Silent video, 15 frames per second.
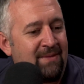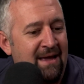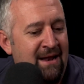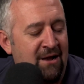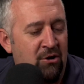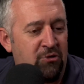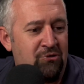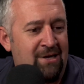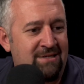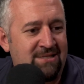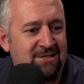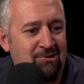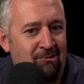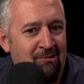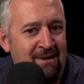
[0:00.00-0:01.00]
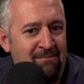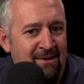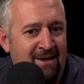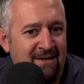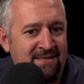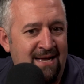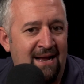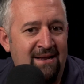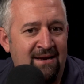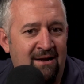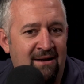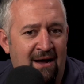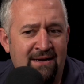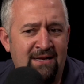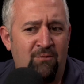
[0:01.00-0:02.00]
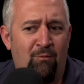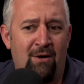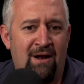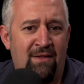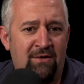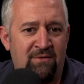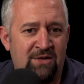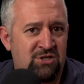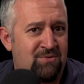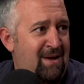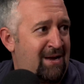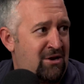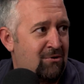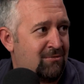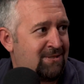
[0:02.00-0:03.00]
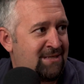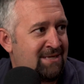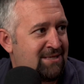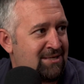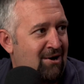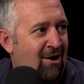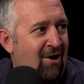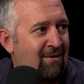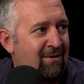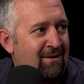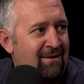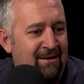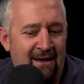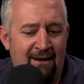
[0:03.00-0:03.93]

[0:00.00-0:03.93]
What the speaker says: And I go through that story because I did one on there that should make no sense at all.